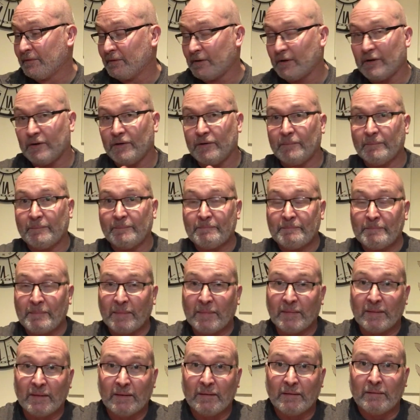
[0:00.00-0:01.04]
now
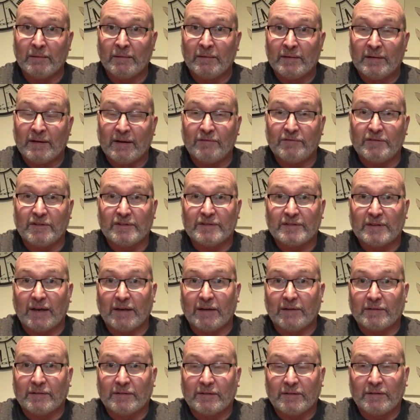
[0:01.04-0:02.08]
I've
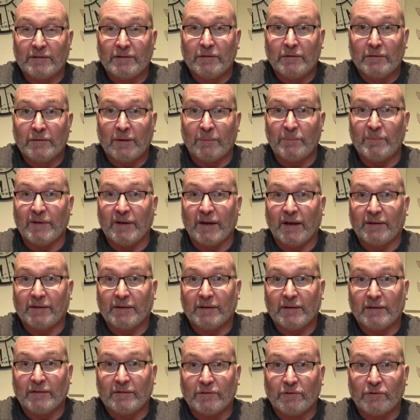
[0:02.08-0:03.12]
decided to up the
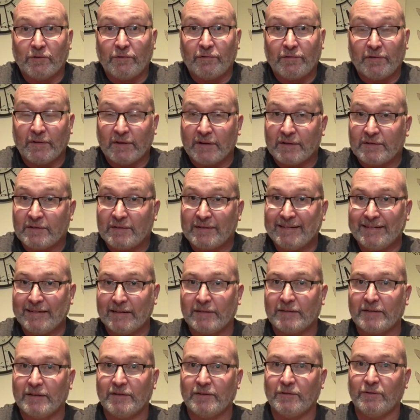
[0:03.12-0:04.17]
ante and go for this
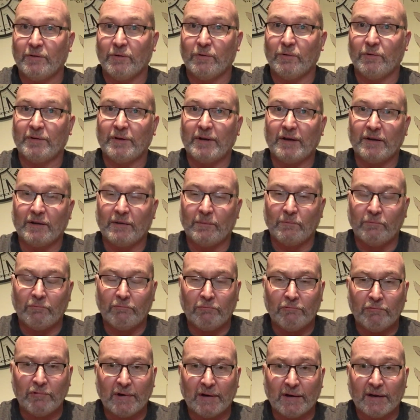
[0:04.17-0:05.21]
18-year-old, and
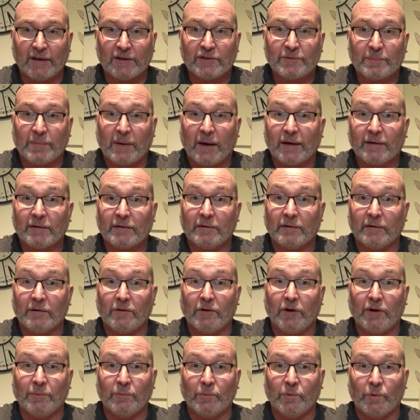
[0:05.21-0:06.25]
I'm really expecting a
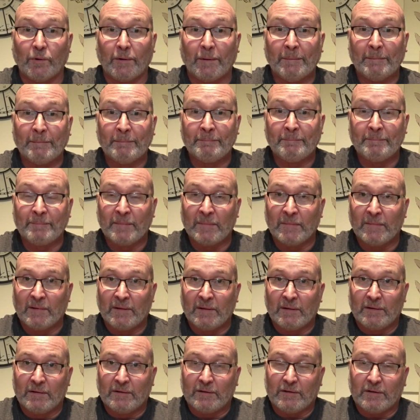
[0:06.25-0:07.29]
lot more.
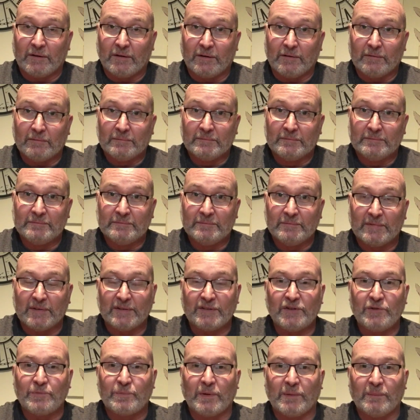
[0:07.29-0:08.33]
Now,
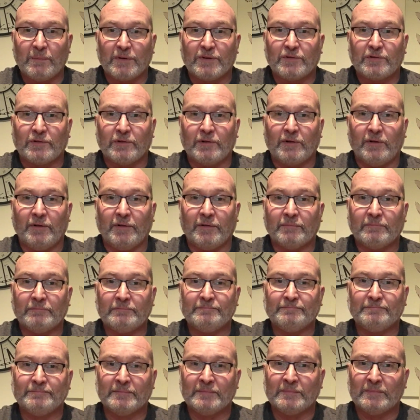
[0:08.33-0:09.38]
this has been matured
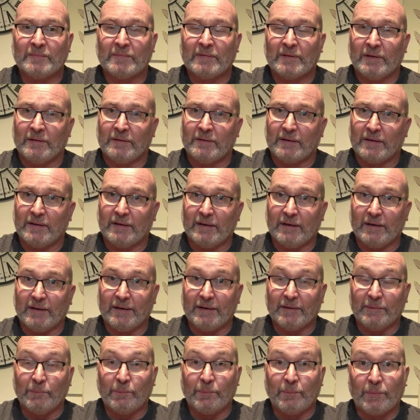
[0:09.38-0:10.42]

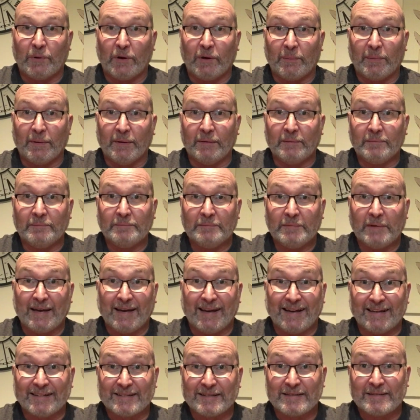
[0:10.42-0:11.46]
in bourbon
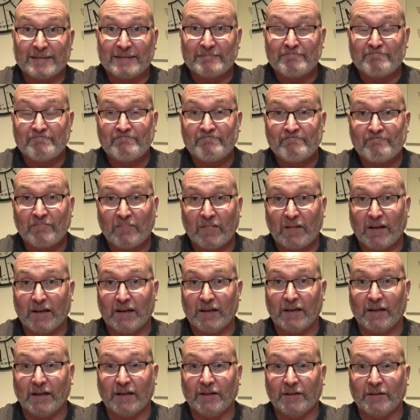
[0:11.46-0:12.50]
casks,
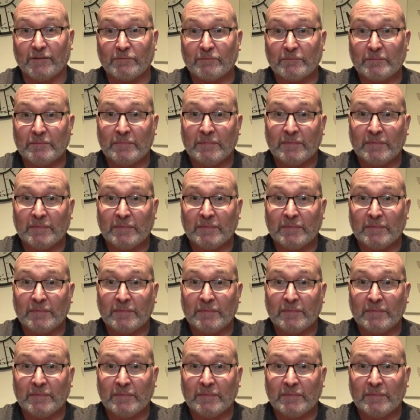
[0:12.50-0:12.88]
and